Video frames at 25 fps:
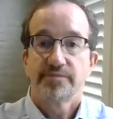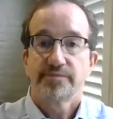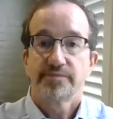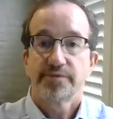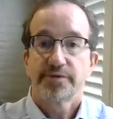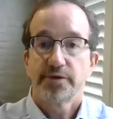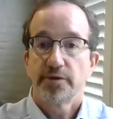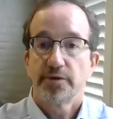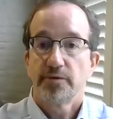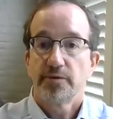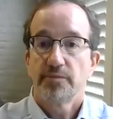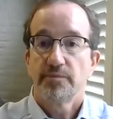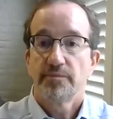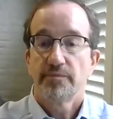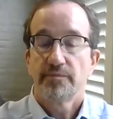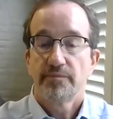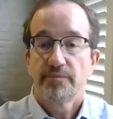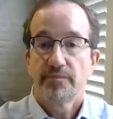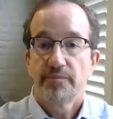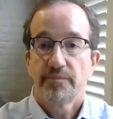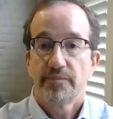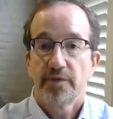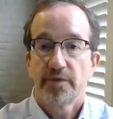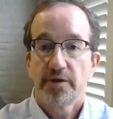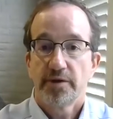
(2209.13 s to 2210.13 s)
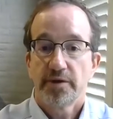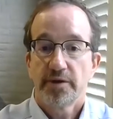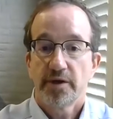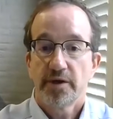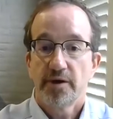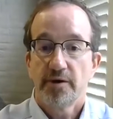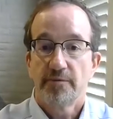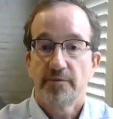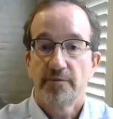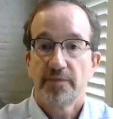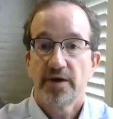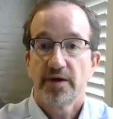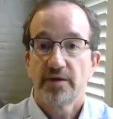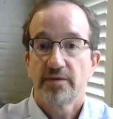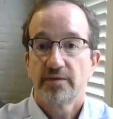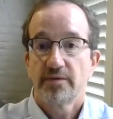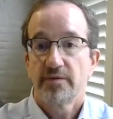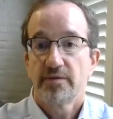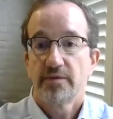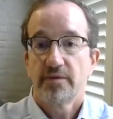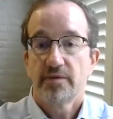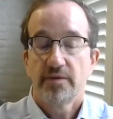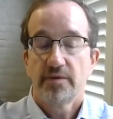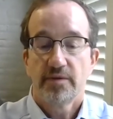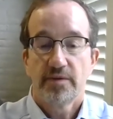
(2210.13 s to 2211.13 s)
So there you go.
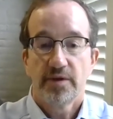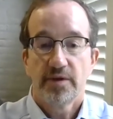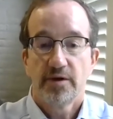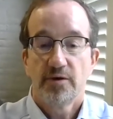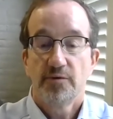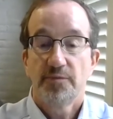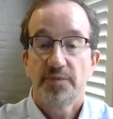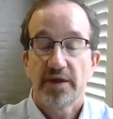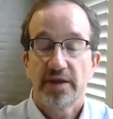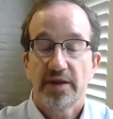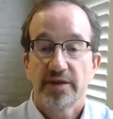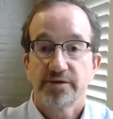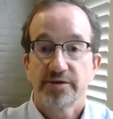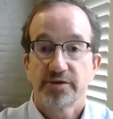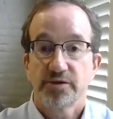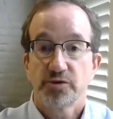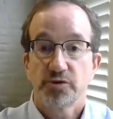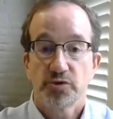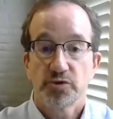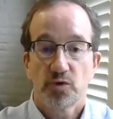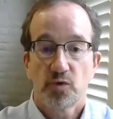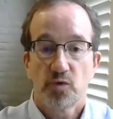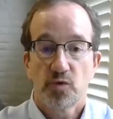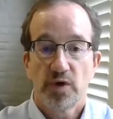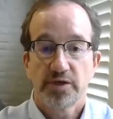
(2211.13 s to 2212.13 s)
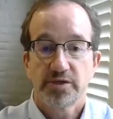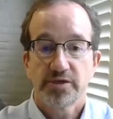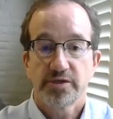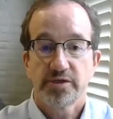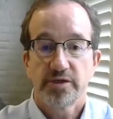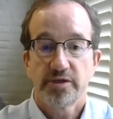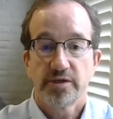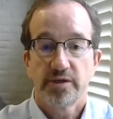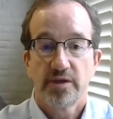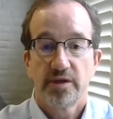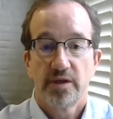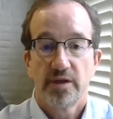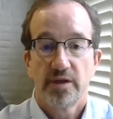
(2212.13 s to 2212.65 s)
I hope that answers your question.